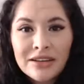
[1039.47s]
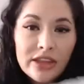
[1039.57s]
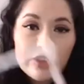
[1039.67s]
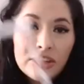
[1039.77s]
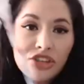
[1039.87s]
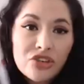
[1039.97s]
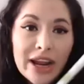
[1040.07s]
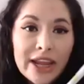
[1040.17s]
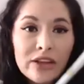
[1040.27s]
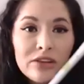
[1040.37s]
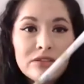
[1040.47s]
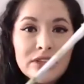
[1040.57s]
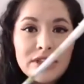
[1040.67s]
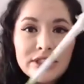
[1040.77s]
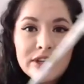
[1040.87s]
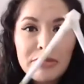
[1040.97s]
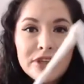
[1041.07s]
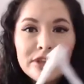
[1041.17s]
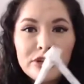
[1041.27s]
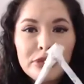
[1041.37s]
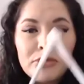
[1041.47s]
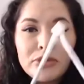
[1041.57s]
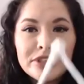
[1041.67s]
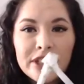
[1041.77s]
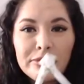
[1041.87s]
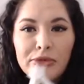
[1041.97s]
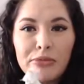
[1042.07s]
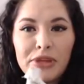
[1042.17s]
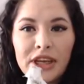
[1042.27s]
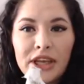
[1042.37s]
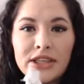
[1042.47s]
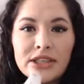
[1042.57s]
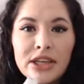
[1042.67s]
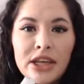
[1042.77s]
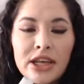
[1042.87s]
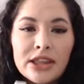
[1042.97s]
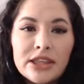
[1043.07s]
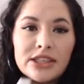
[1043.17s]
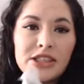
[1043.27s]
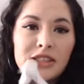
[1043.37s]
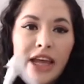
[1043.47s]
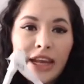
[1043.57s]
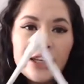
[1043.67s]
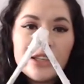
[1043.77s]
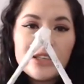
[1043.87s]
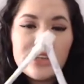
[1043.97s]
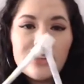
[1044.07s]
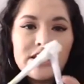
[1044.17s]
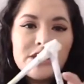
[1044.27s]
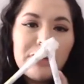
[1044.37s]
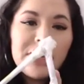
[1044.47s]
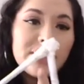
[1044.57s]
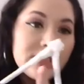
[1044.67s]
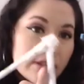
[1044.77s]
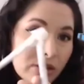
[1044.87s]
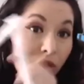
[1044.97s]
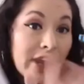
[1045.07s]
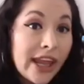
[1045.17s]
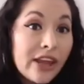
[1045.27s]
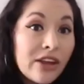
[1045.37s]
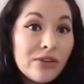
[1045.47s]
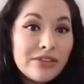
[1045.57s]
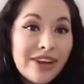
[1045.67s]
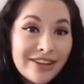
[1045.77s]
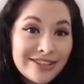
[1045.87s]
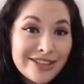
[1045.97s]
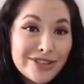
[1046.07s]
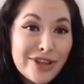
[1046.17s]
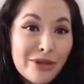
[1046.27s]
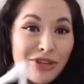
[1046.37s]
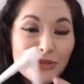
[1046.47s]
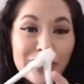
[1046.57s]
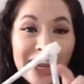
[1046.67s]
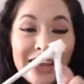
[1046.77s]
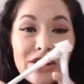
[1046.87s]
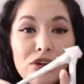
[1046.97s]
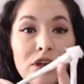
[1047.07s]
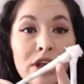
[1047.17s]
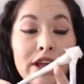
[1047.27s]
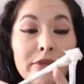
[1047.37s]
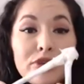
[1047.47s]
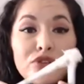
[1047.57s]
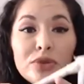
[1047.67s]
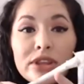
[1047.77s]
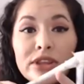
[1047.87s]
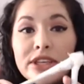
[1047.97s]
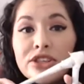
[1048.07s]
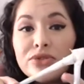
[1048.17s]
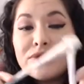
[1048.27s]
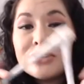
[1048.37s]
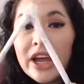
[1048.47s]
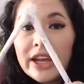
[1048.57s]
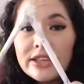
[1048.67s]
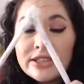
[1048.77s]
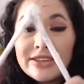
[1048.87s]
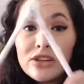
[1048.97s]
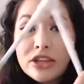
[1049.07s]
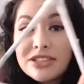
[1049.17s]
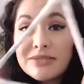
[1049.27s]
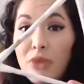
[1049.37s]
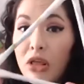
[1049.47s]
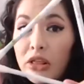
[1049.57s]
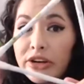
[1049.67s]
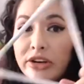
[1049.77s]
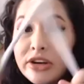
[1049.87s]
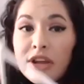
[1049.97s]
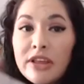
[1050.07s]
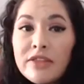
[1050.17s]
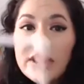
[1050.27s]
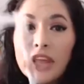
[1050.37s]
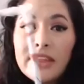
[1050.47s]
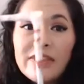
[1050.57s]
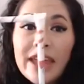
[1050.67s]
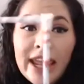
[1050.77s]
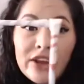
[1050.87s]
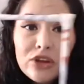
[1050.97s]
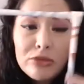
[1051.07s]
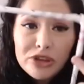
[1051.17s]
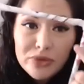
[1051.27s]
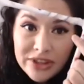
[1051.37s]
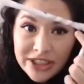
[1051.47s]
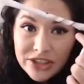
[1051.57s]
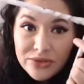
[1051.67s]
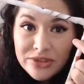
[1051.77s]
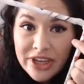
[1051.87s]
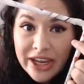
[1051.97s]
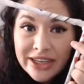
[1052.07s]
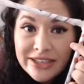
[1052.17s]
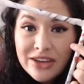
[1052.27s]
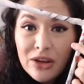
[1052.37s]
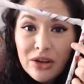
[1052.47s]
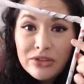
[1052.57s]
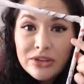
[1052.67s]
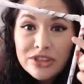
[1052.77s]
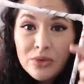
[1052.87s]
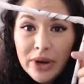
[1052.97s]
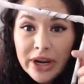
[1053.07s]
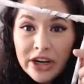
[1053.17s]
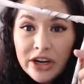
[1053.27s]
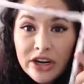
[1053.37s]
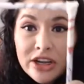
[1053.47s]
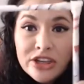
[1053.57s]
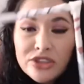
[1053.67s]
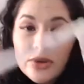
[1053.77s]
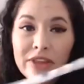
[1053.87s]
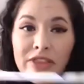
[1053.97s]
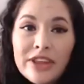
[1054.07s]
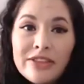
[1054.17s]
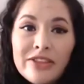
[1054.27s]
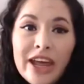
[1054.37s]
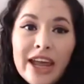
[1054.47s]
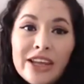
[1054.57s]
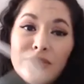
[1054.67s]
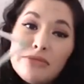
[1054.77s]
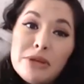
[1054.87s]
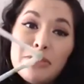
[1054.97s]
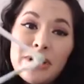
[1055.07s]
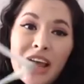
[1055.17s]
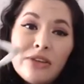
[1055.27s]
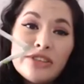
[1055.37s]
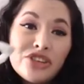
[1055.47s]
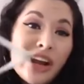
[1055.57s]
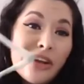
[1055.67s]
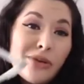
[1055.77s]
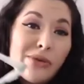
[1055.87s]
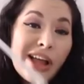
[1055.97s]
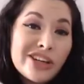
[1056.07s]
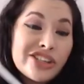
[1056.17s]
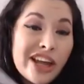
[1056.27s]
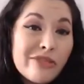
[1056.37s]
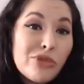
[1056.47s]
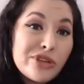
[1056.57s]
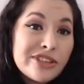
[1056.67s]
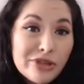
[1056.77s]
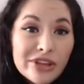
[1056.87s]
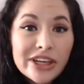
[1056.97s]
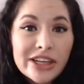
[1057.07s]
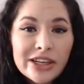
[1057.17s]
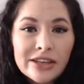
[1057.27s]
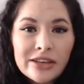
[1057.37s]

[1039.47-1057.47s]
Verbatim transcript: that the triangle is going to be a little bit more stable because the sides of the space or the angle, Kasia just taught me this word, angle, between these two sides is a lot smaller than the angle between these two sides on the square. So I think that using paper dowels, a triangle will actually have more stability.